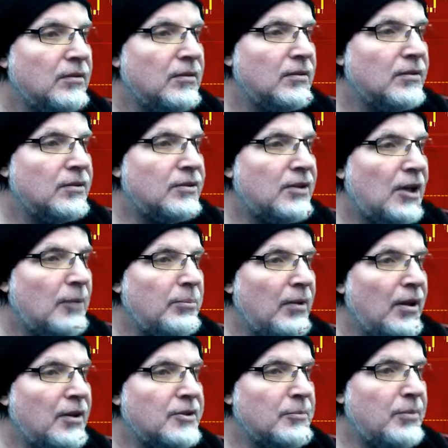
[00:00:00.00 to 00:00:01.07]
Stop
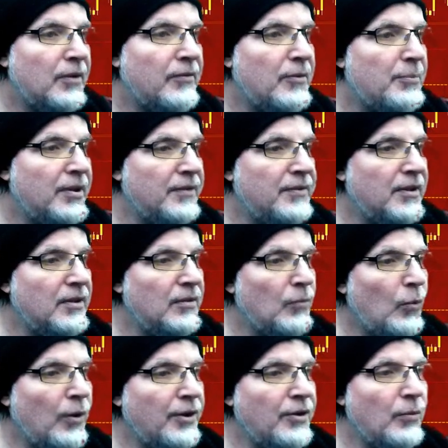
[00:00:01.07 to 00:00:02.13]
loss above the pivot.
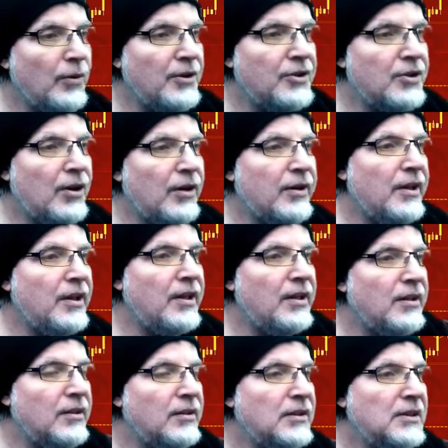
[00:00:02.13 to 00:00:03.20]
1-to-1 target hit.
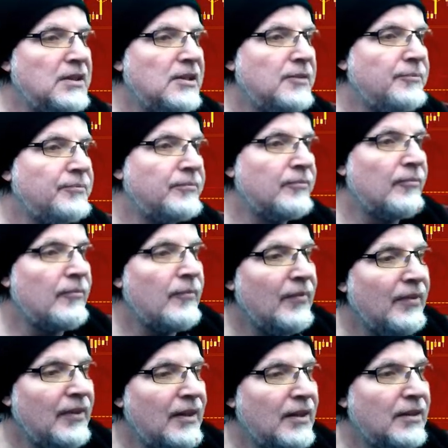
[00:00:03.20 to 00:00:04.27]

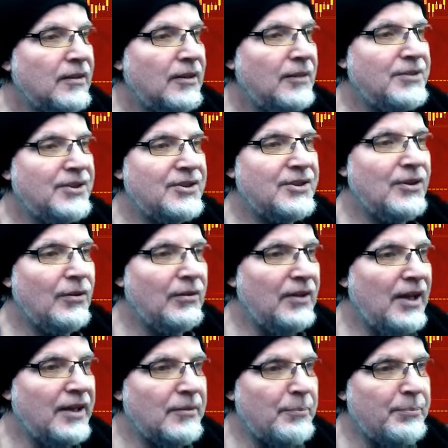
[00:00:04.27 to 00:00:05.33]
I just don't
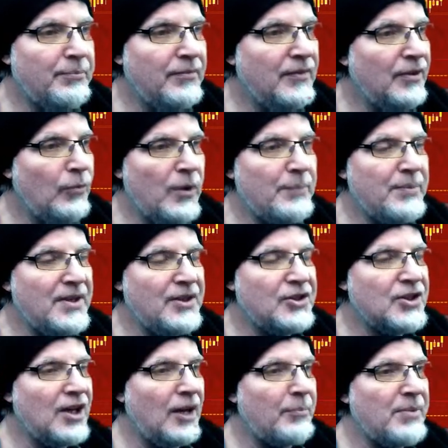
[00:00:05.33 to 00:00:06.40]
like the whippy,
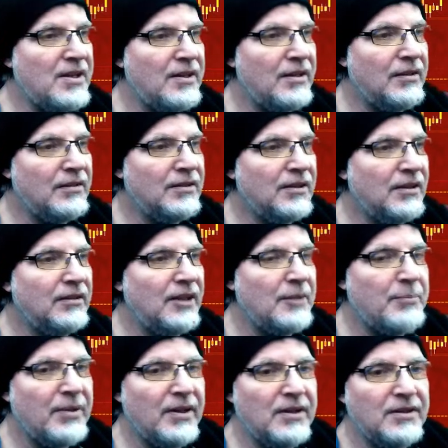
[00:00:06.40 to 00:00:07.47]
choppy, ugly
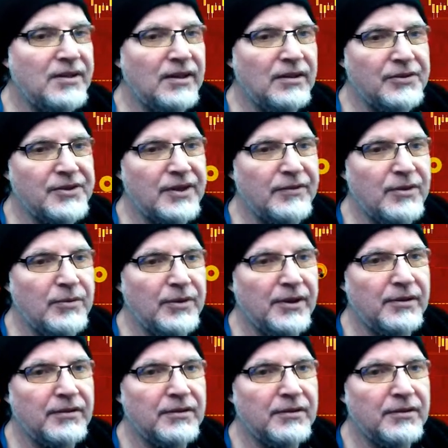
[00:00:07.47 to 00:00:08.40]
pintails everywhere.